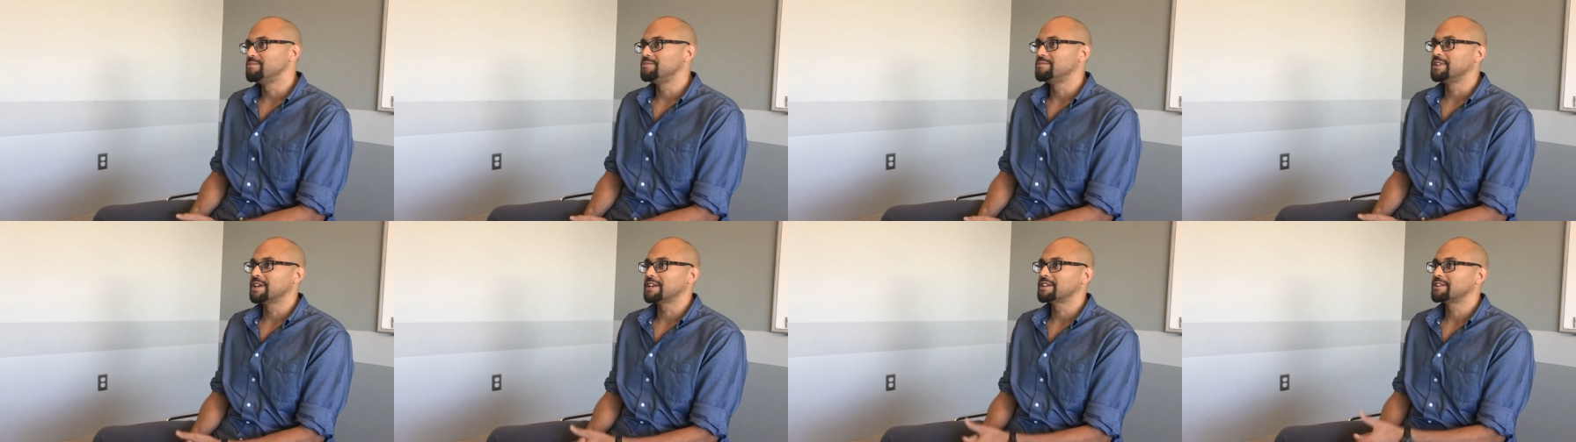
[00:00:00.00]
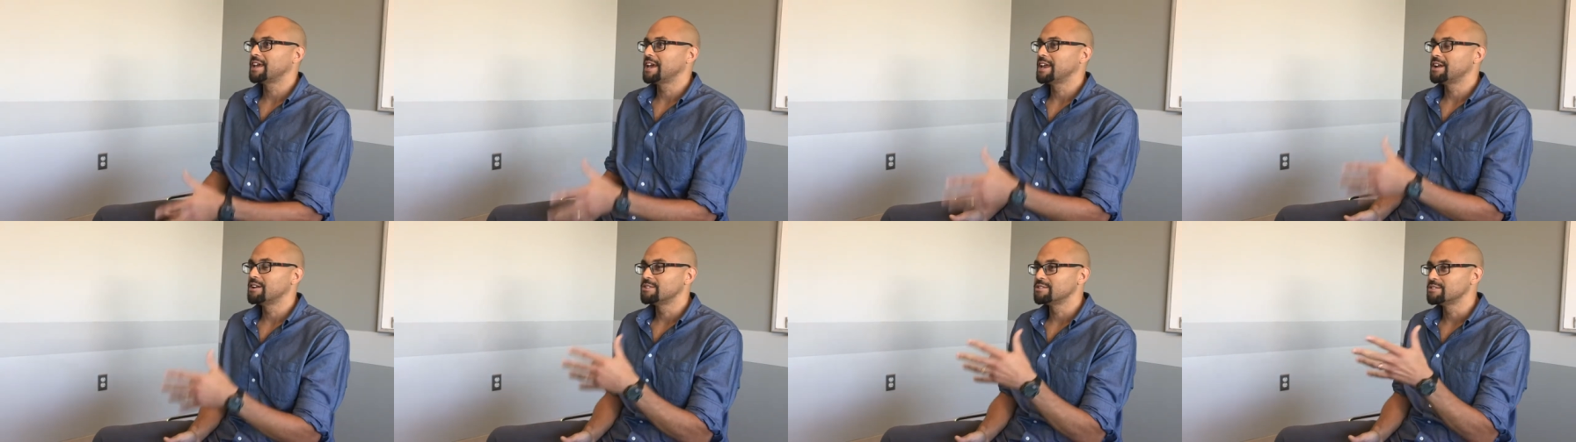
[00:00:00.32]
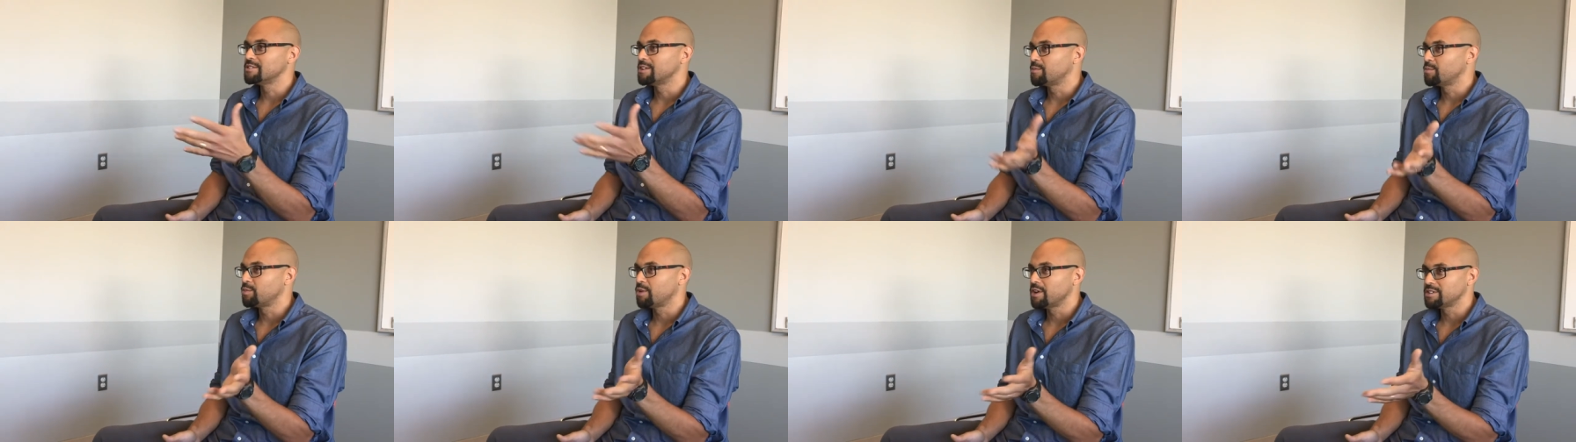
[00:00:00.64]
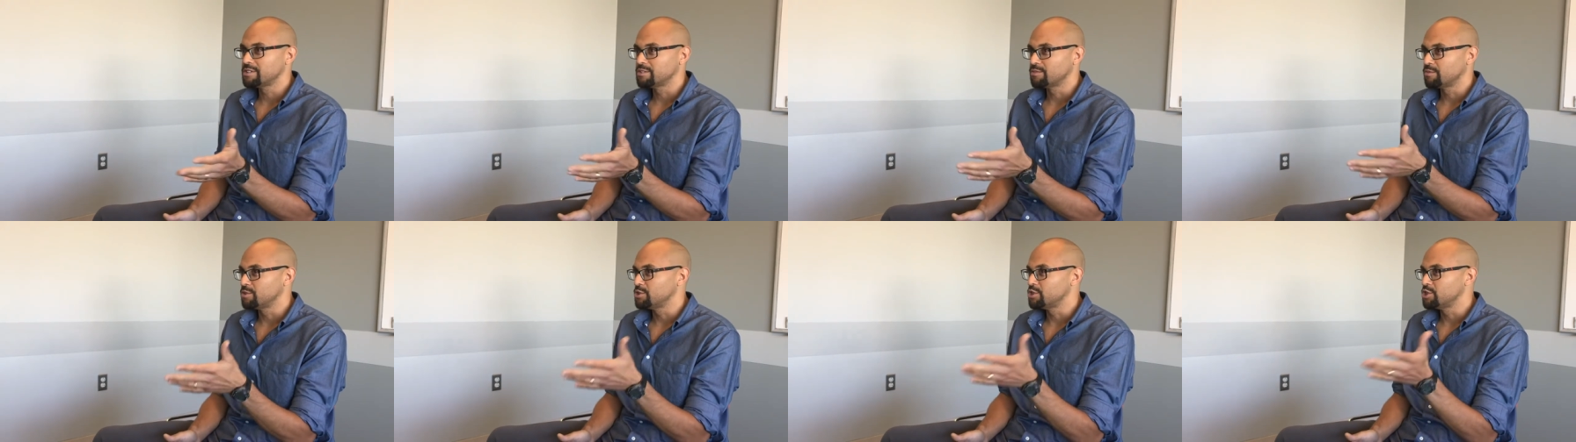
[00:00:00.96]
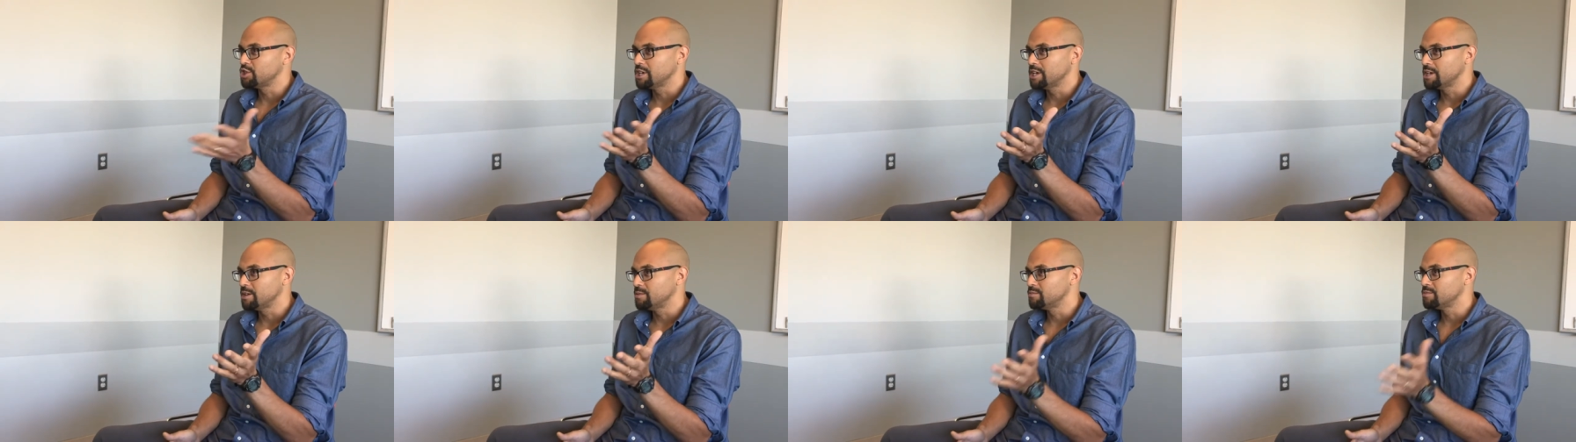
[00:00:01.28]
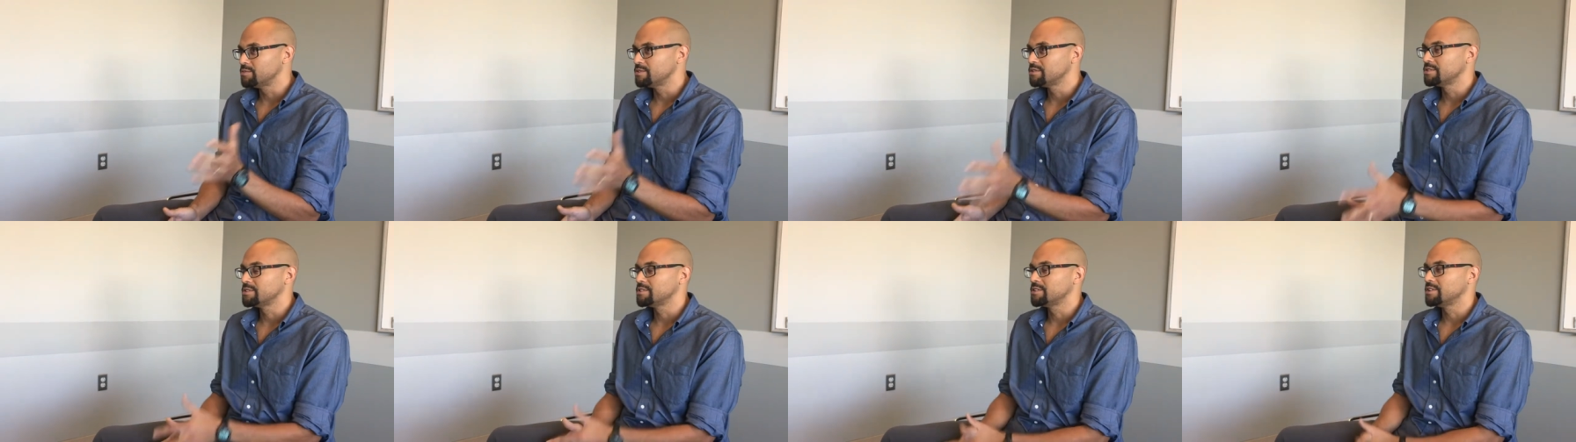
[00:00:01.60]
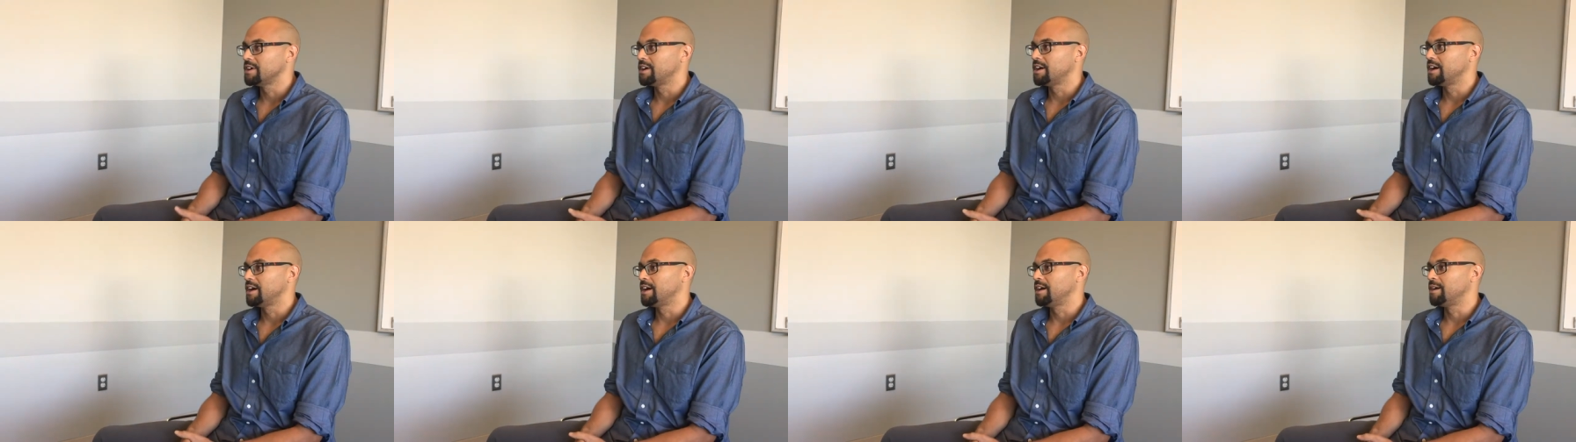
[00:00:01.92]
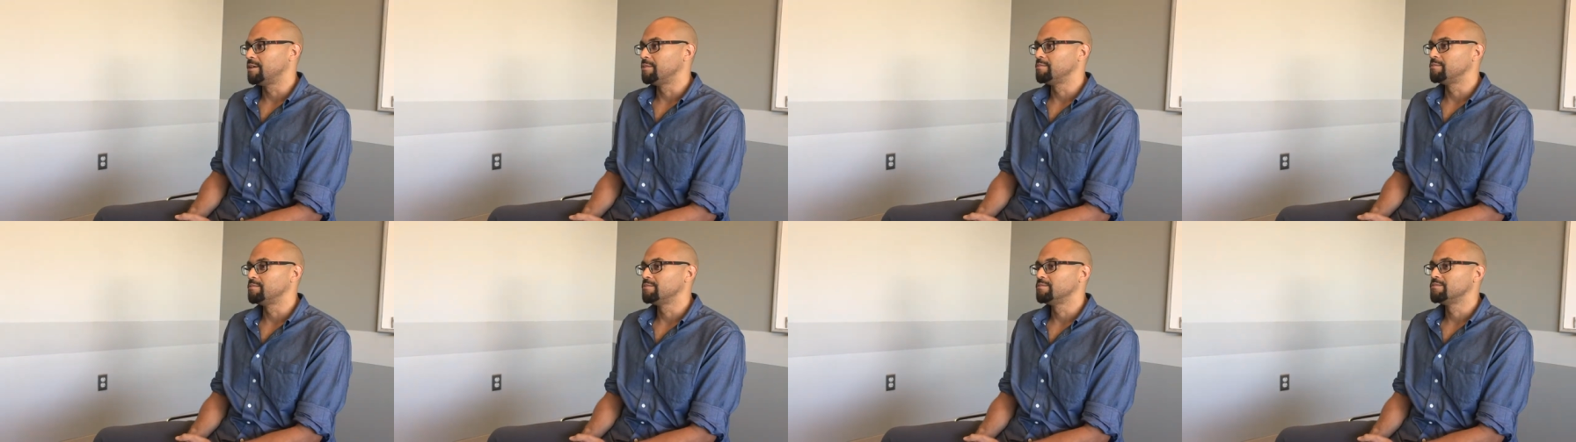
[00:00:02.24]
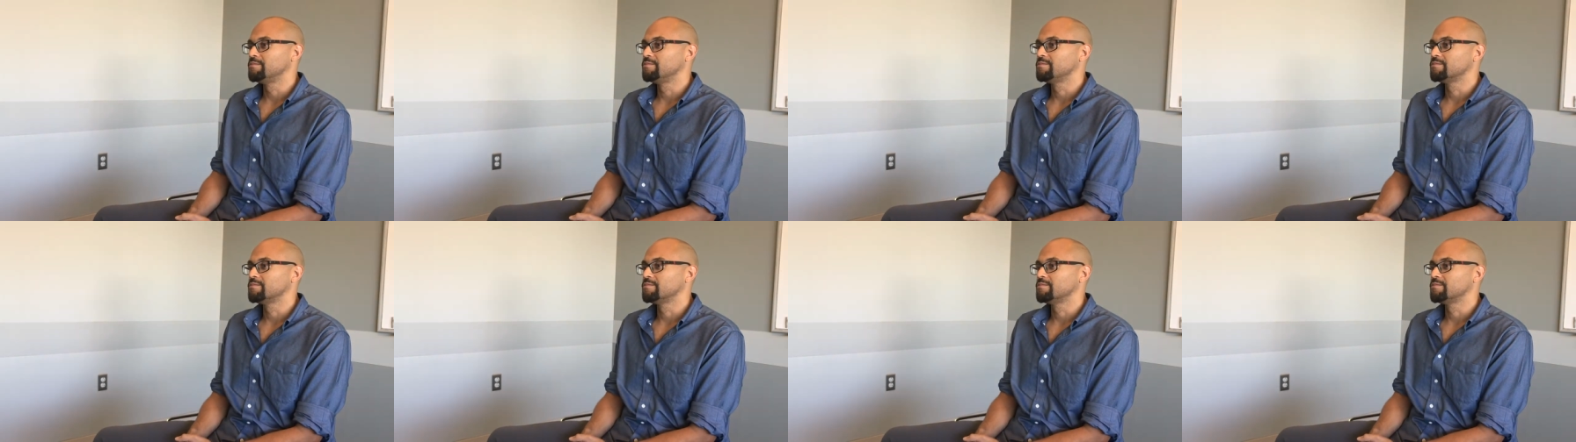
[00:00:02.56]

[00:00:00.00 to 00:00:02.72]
dictators and oppressive regimes, um,